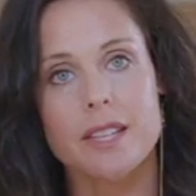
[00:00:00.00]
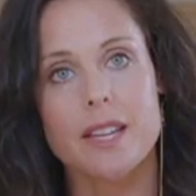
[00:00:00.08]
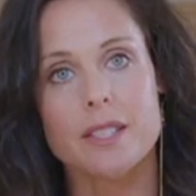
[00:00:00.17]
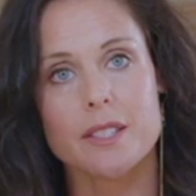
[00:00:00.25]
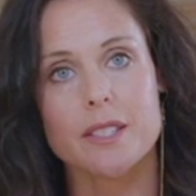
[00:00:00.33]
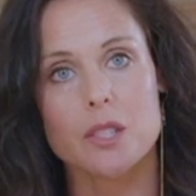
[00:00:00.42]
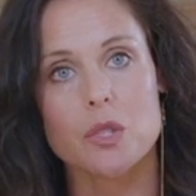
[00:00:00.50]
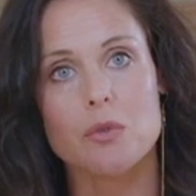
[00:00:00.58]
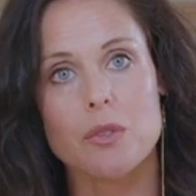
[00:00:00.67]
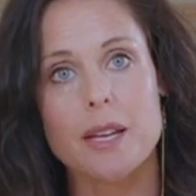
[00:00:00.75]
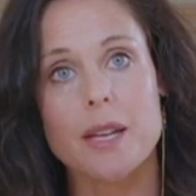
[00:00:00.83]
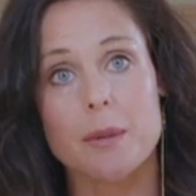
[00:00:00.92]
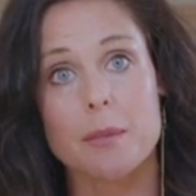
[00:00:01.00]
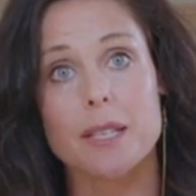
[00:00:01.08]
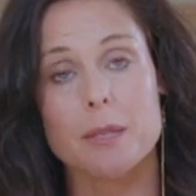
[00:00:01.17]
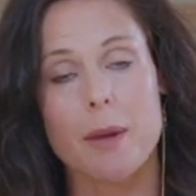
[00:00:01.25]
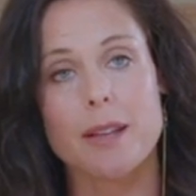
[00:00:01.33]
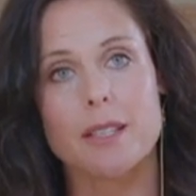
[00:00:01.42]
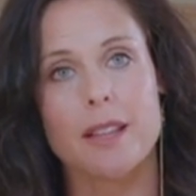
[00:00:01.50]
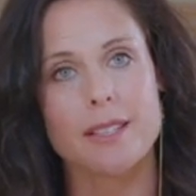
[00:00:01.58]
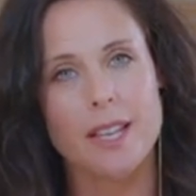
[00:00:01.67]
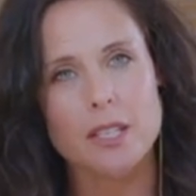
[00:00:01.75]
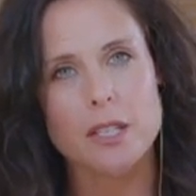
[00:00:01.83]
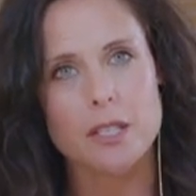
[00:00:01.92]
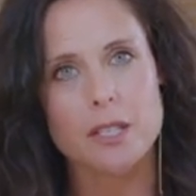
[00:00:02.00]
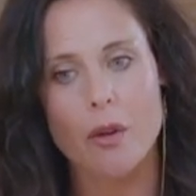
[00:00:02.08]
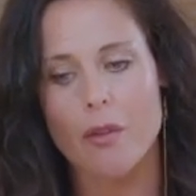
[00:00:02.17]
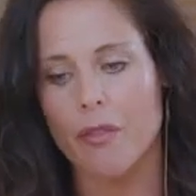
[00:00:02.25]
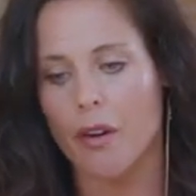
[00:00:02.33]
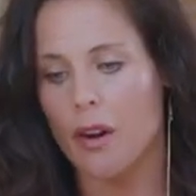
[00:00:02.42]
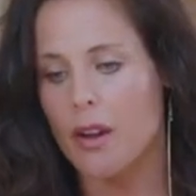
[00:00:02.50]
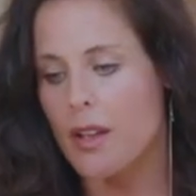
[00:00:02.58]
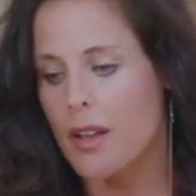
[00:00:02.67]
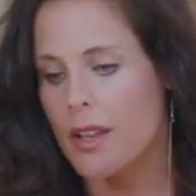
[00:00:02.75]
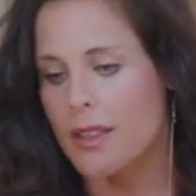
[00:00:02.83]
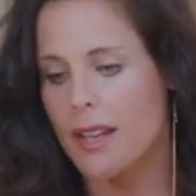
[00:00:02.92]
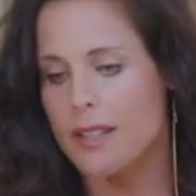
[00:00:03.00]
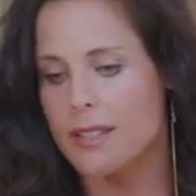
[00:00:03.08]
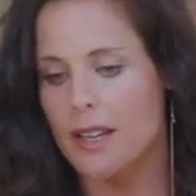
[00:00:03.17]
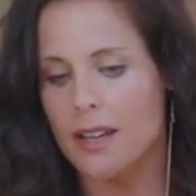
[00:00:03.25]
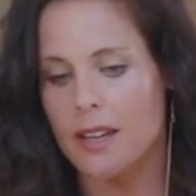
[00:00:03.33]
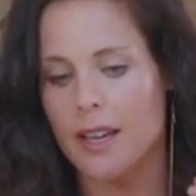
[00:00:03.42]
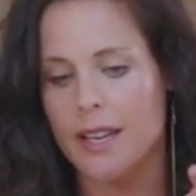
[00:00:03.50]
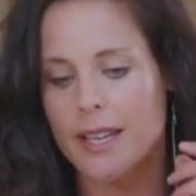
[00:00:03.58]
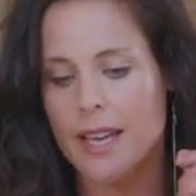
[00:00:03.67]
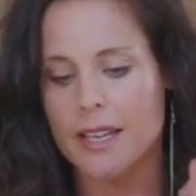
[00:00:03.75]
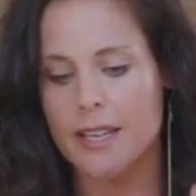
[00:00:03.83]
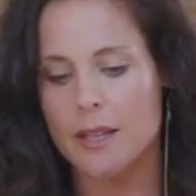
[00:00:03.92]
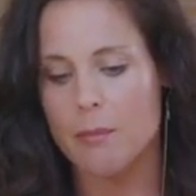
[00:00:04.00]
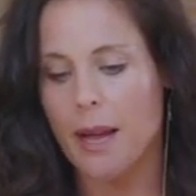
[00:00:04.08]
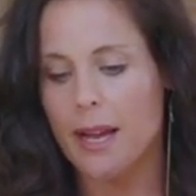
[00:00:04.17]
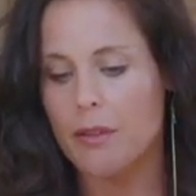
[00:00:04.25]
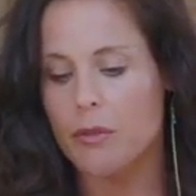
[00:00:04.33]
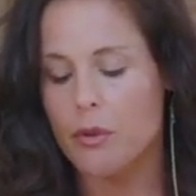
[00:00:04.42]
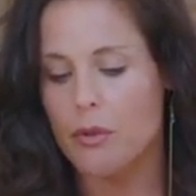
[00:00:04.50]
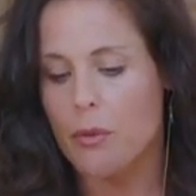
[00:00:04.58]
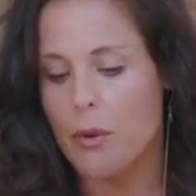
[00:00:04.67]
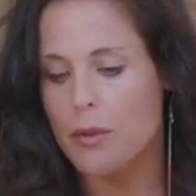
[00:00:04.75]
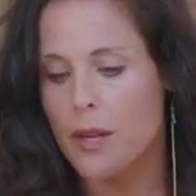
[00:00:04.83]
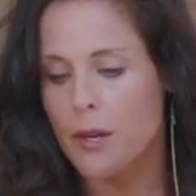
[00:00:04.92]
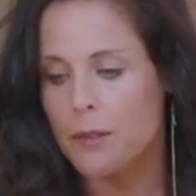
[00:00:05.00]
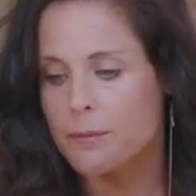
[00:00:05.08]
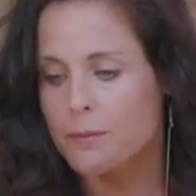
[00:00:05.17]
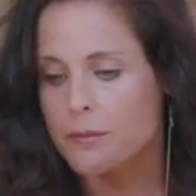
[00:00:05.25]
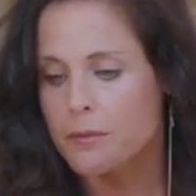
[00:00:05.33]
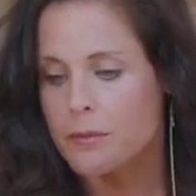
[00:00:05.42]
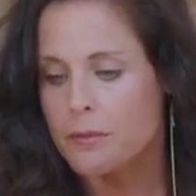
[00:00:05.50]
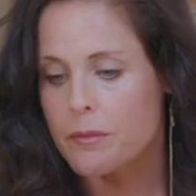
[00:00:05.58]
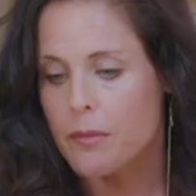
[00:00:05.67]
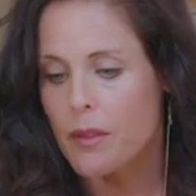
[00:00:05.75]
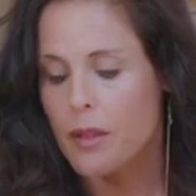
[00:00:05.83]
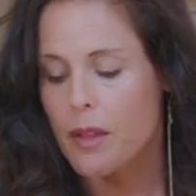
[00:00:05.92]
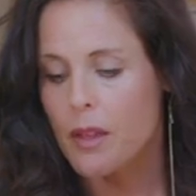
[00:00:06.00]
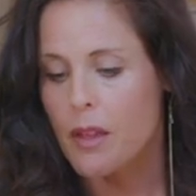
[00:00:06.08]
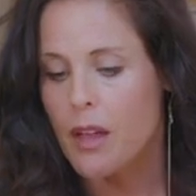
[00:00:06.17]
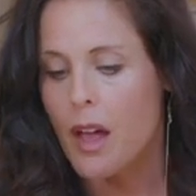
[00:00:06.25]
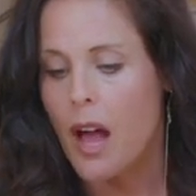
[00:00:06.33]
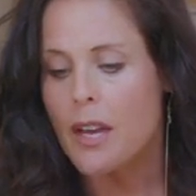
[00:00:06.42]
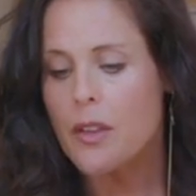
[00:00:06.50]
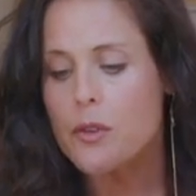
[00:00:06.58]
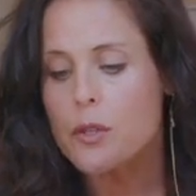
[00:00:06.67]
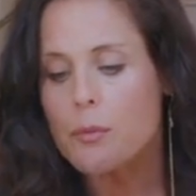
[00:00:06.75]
it tastes extremely spicy. That's actually the sulfur that's kind of getting at the back of your throat there. Another